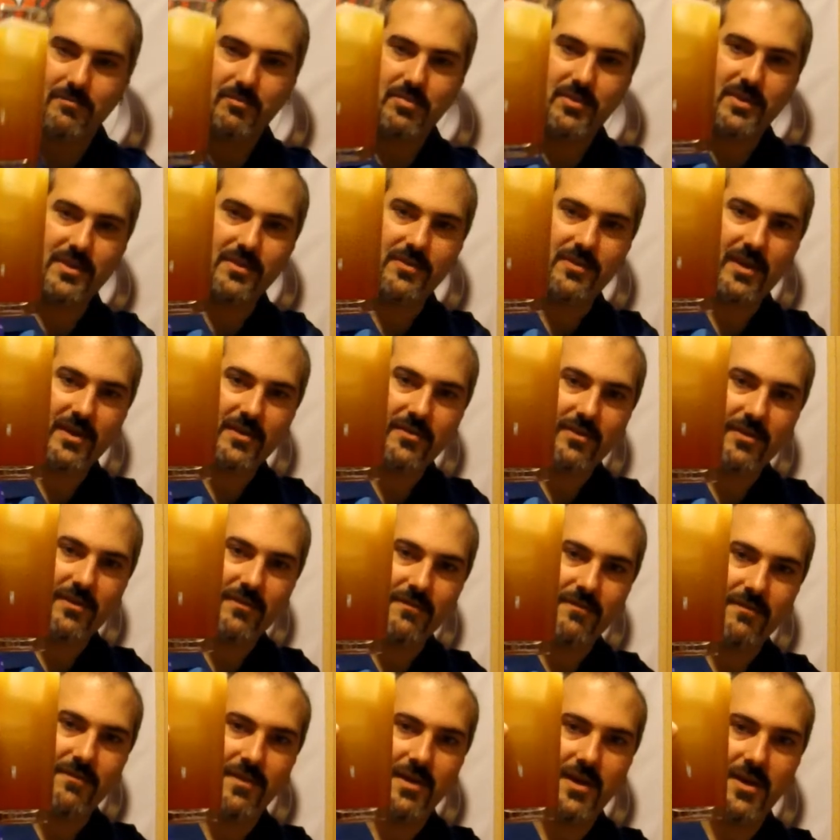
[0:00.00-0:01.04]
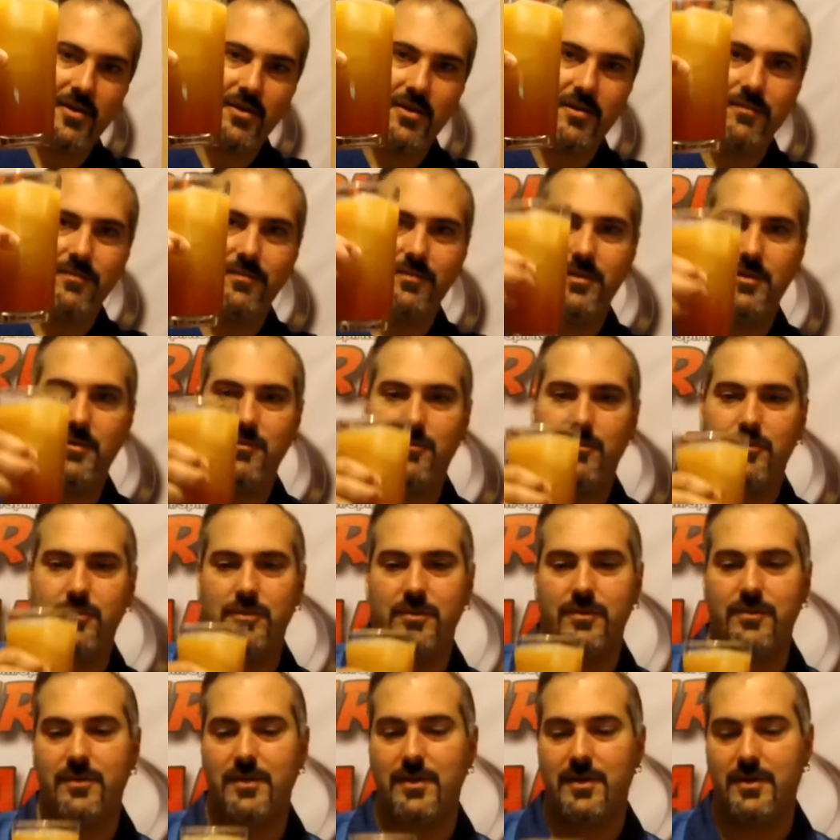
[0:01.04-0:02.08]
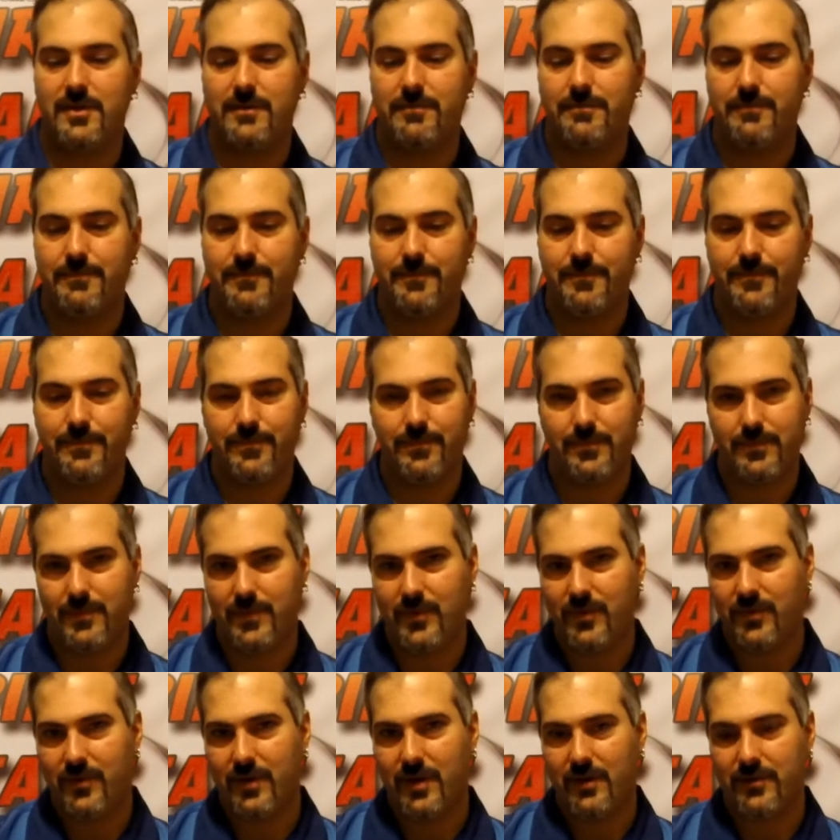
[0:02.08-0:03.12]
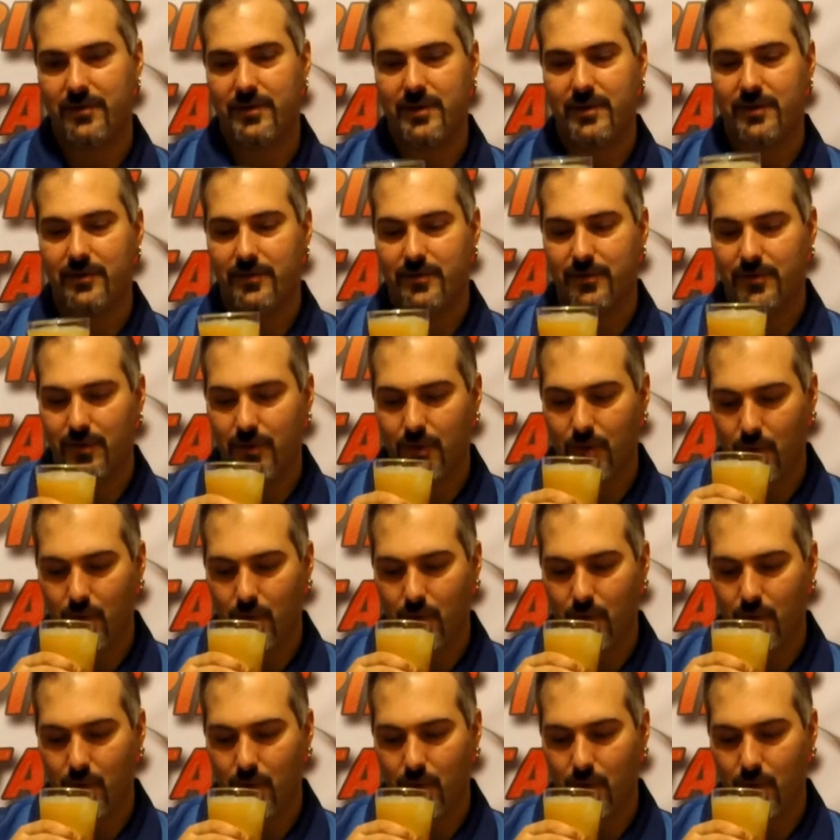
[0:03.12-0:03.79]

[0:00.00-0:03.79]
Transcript: But it's actually very flavorful design. See how it tastes.